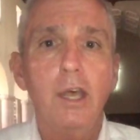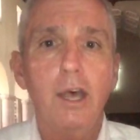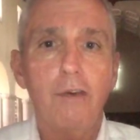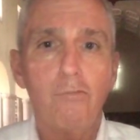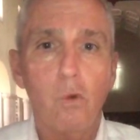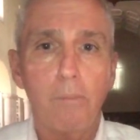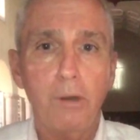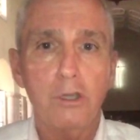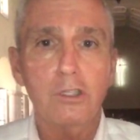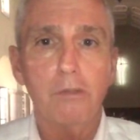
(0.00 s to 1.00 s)
for
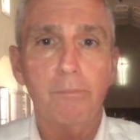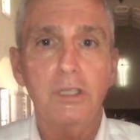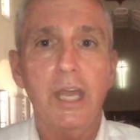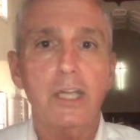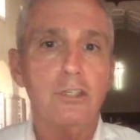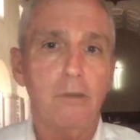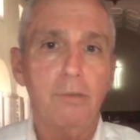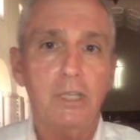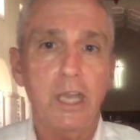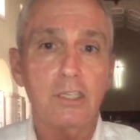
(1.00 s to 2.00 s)
personal protection or
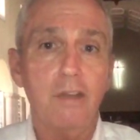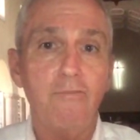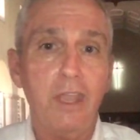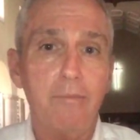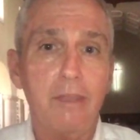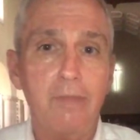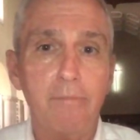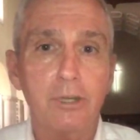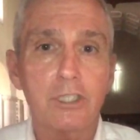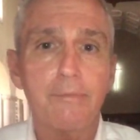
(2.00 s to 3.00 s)
protection of family
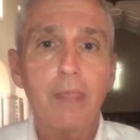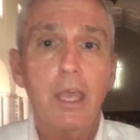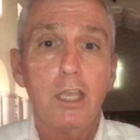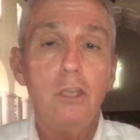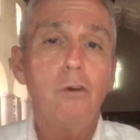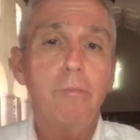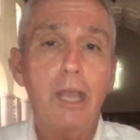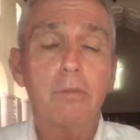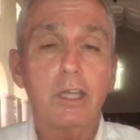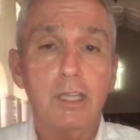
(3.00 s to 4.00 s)
members, you will be
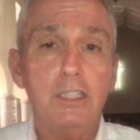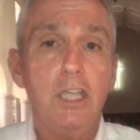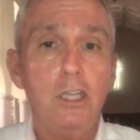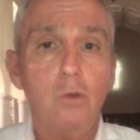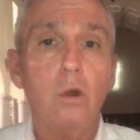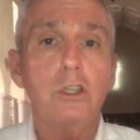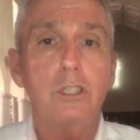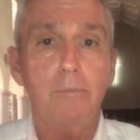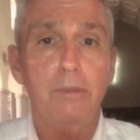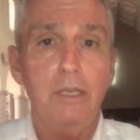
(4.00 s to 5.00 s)
able to continue
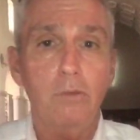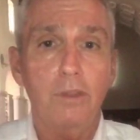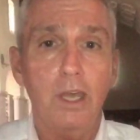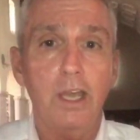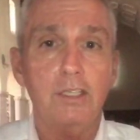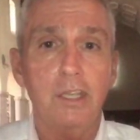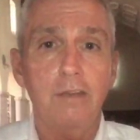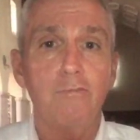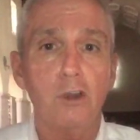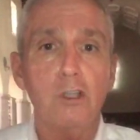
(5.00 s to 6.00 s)
worshiping with us
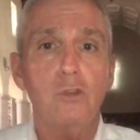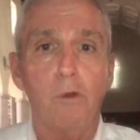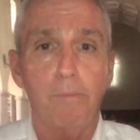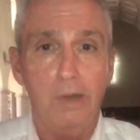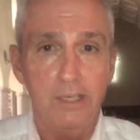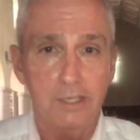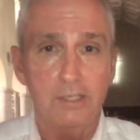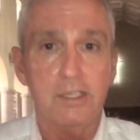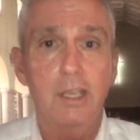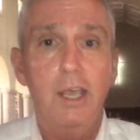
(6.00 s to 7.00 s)
in virtual
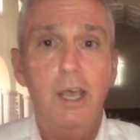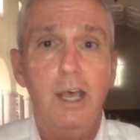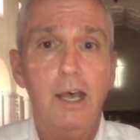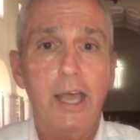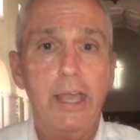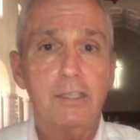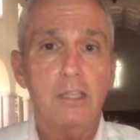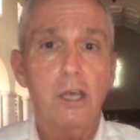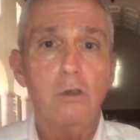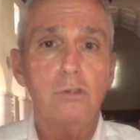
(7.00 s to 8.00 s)
presence as
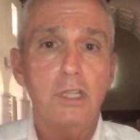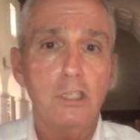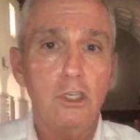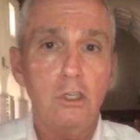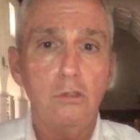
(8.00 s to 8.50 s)
those that choose